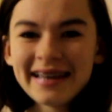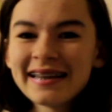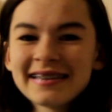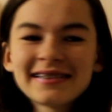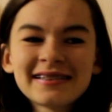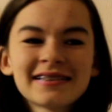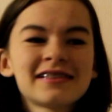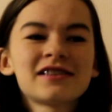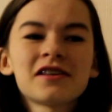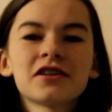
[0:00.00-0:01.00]
That's
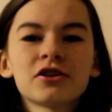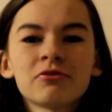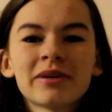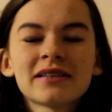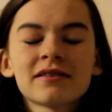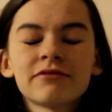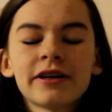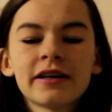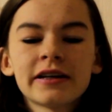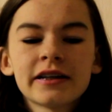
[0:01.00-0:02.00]
just such an amazing
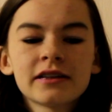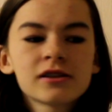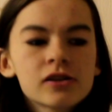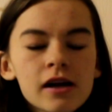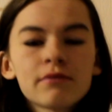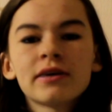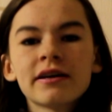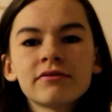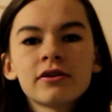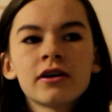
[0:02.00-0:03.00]
feeling. It's just like
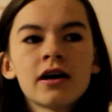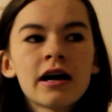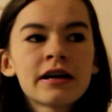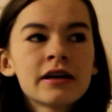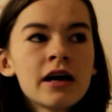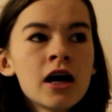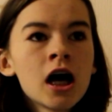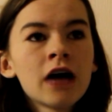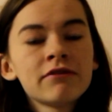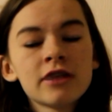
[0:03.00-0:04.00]
whenever I
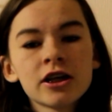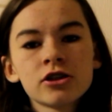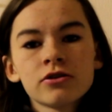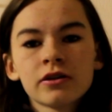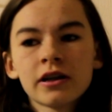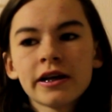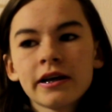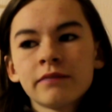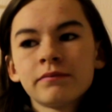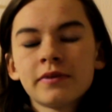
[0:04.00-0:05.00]
finish doing like
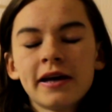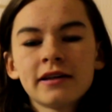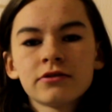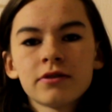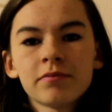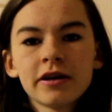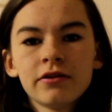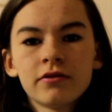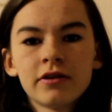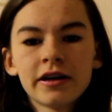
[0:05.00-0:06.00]
a canter up the hill
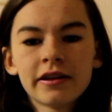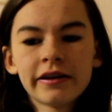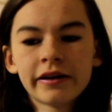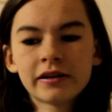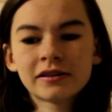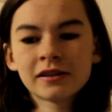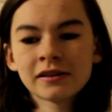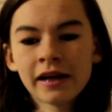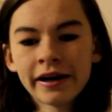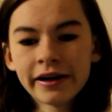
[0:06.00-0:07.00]
or anything, it's
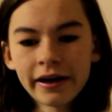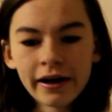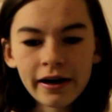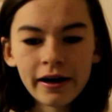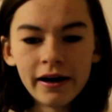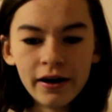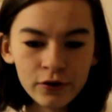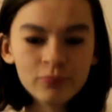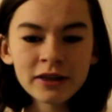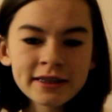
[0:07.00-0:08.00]
just like,
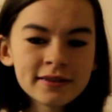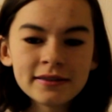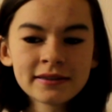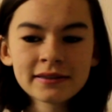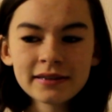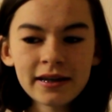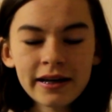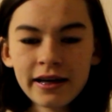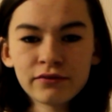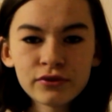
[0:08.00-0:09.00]
oh my god,
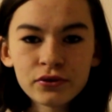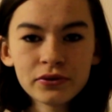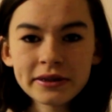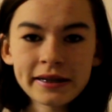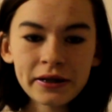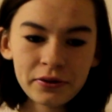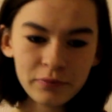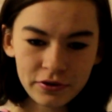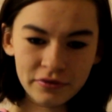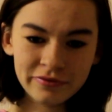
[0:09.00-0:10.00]
I have a horse that can
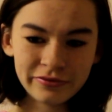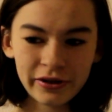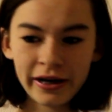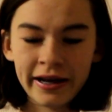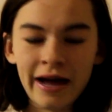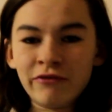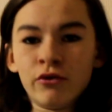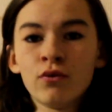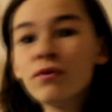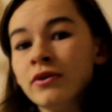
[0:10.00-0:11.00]
move. I have a
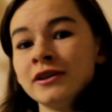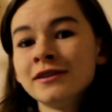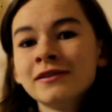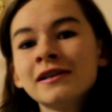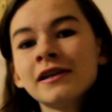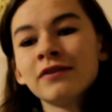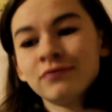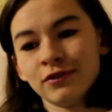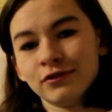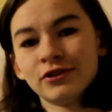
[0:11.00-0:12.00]
horse.
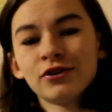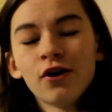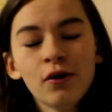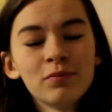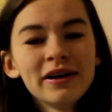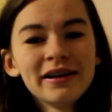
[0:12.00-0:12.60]
Full stop.